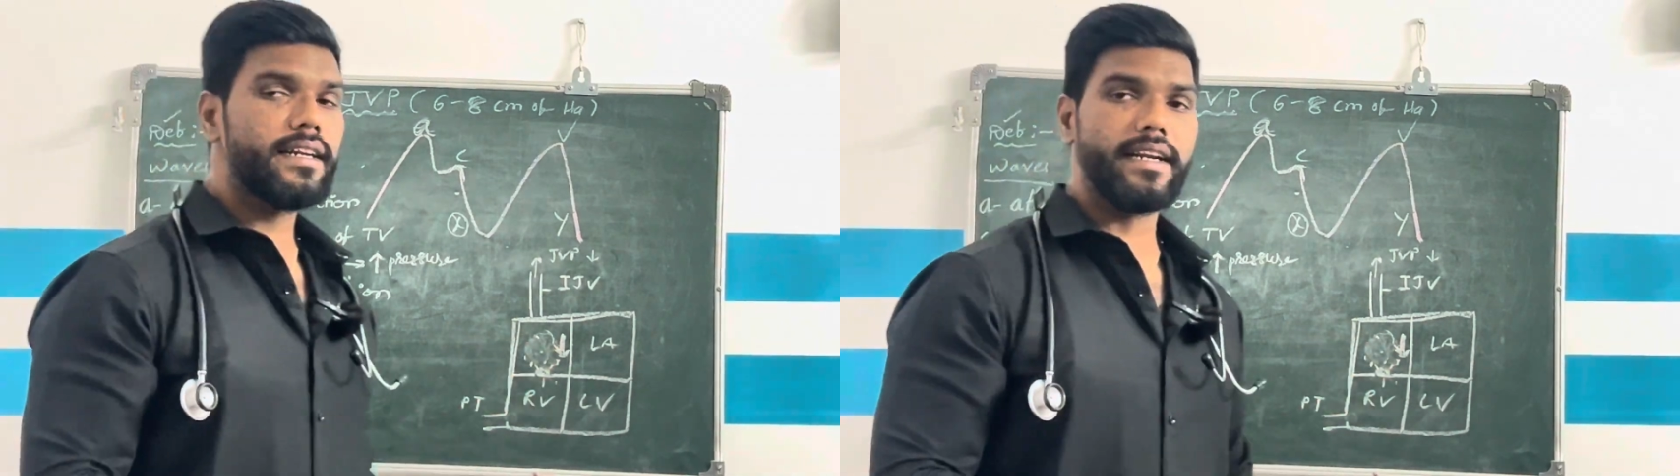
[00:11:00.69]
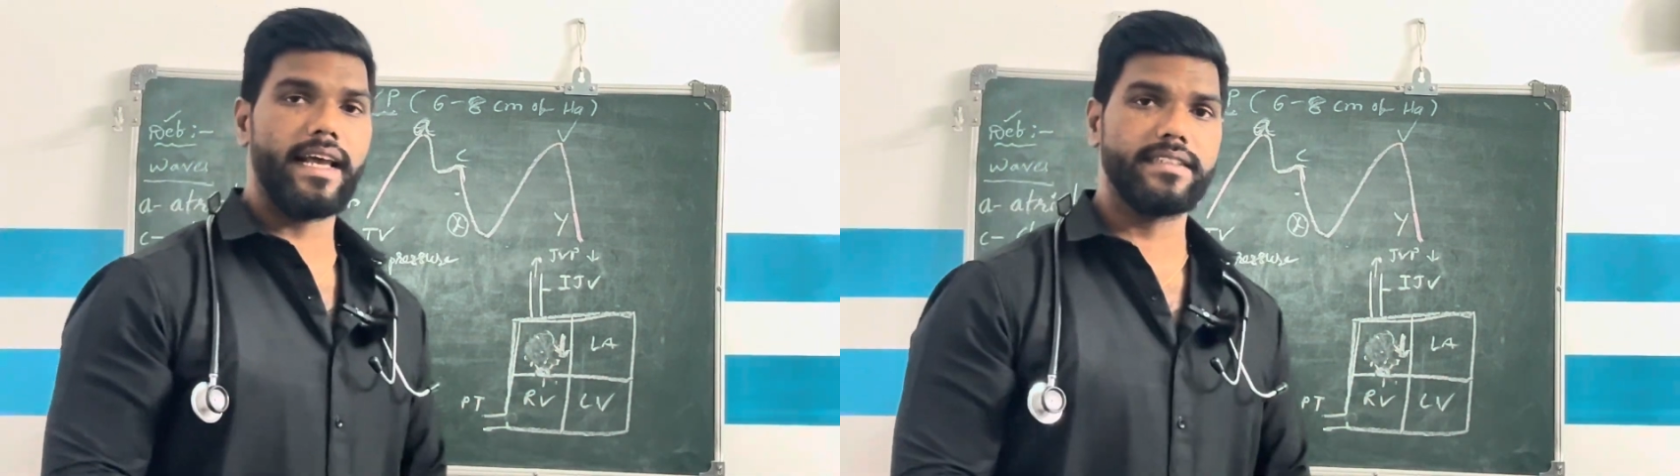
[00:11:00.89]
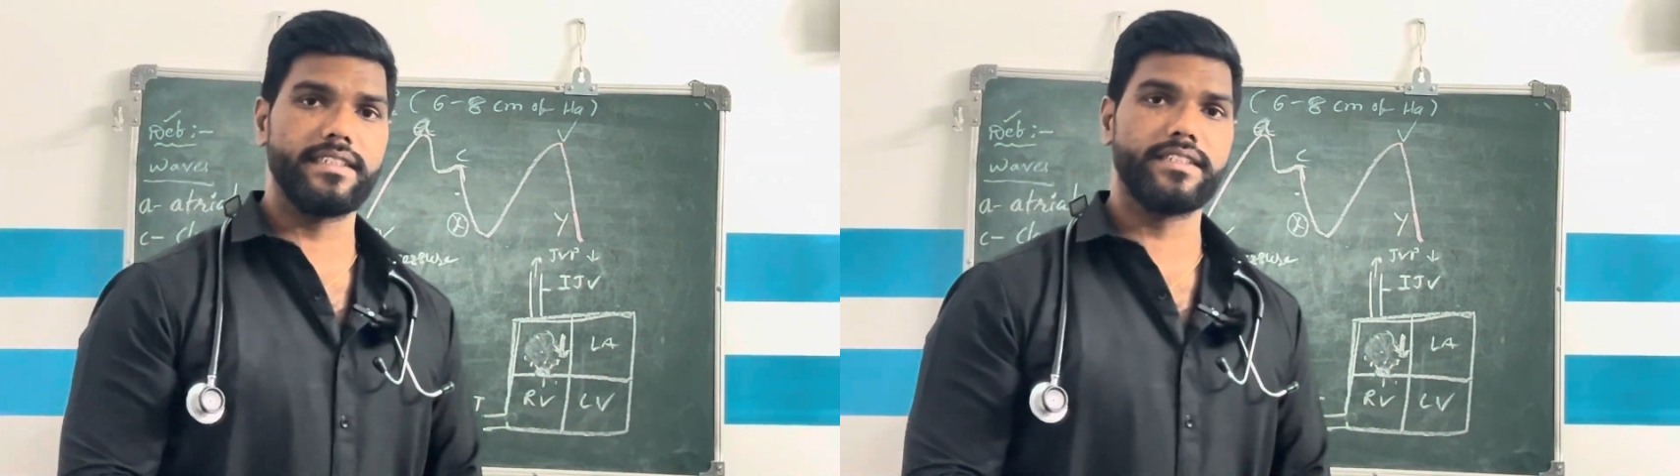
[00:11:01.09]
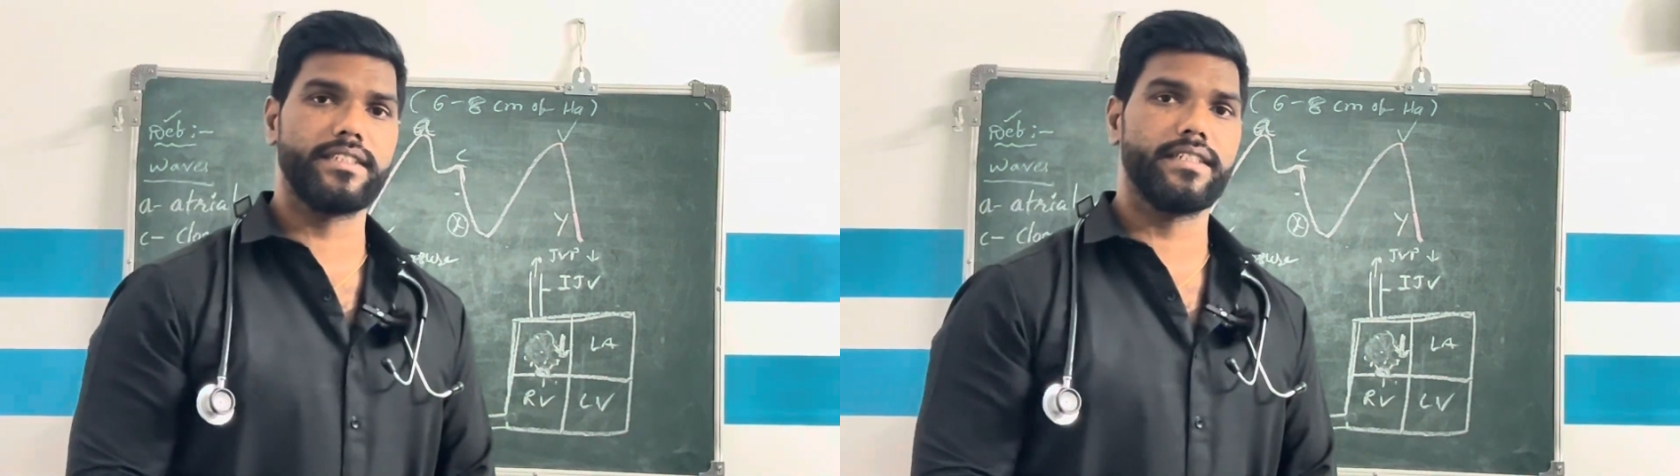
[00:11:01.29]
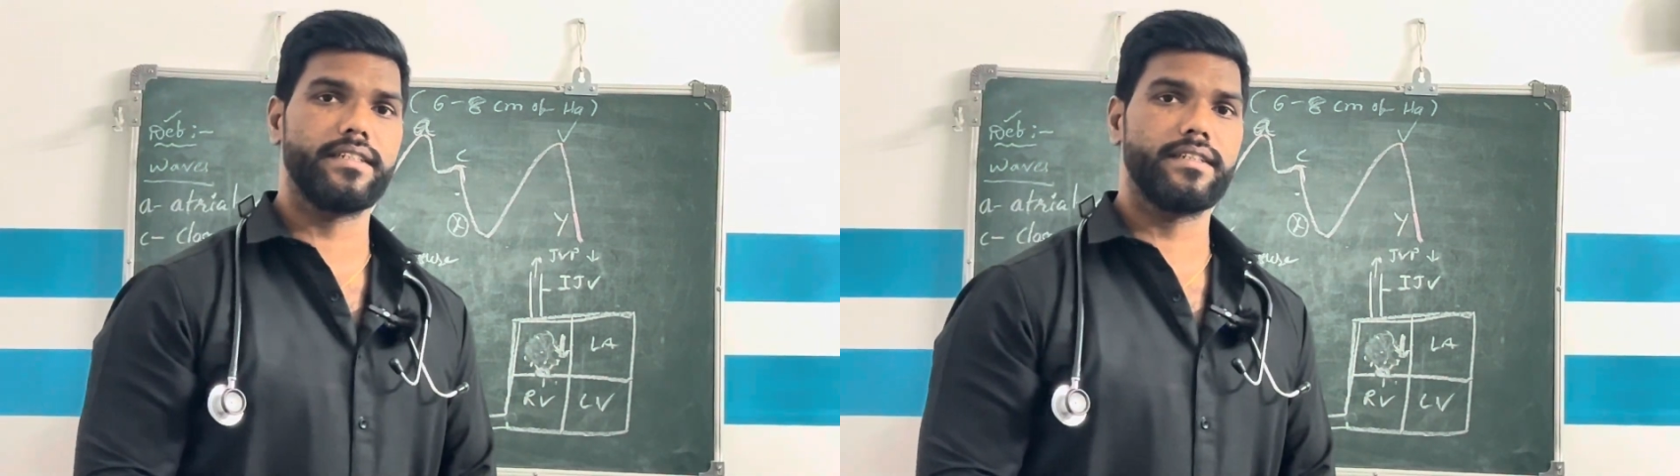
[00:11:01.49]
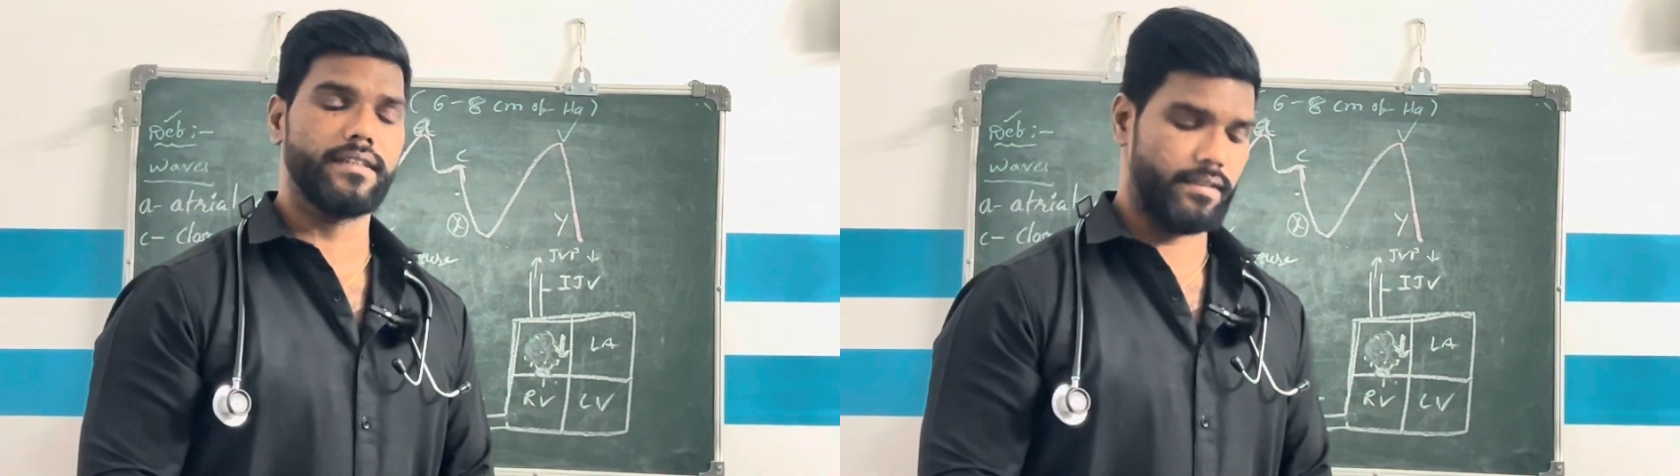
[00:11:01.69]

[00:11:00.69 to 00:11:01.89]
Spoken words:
relaxation?